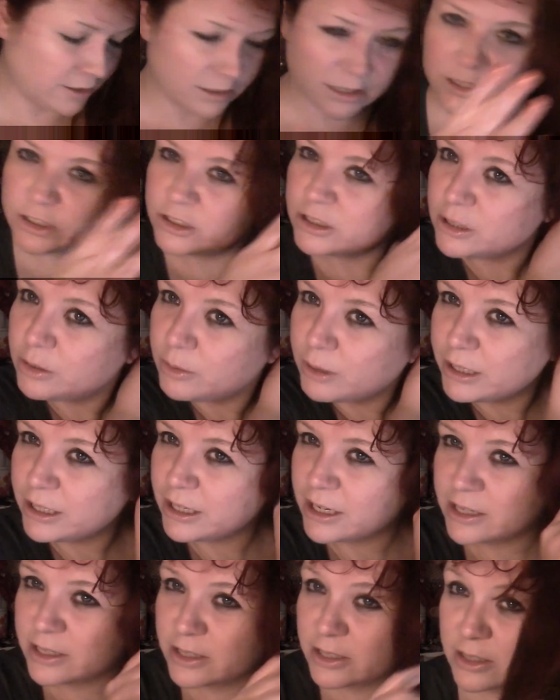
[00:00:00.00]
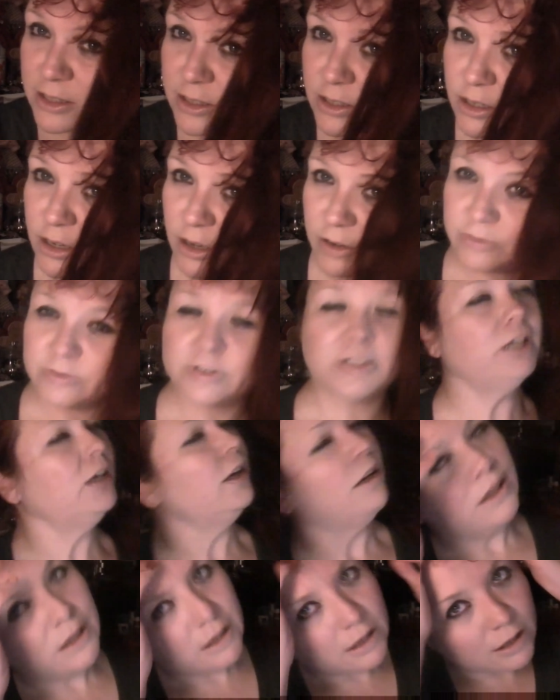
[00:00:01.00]
it's actually quite nice and soft.
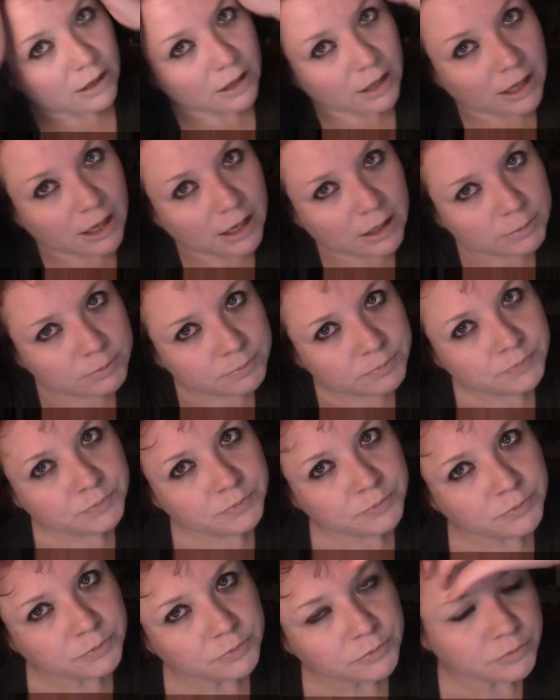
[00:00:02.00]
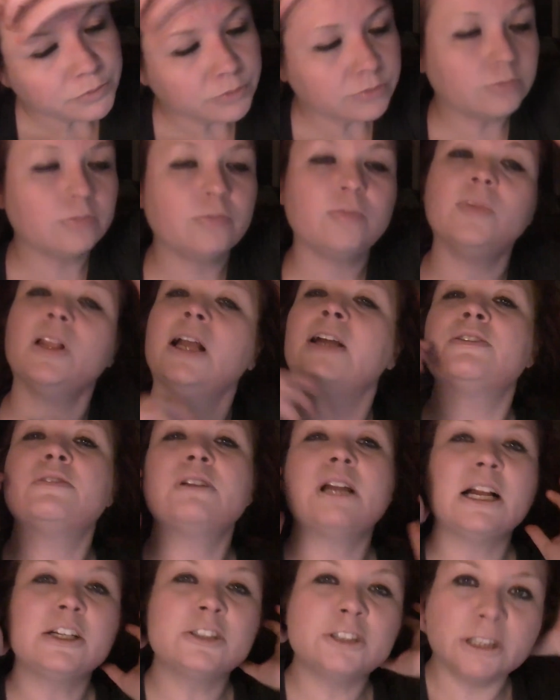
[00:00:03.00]
I
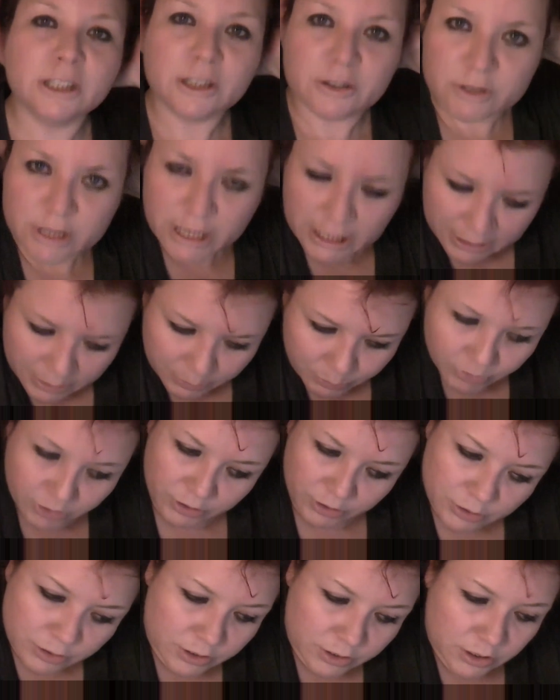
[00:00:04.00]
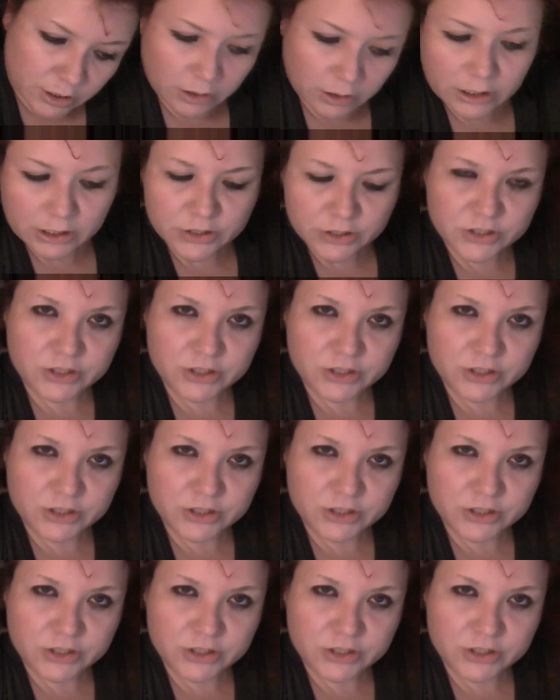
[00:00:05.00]
don't actually use any products on it,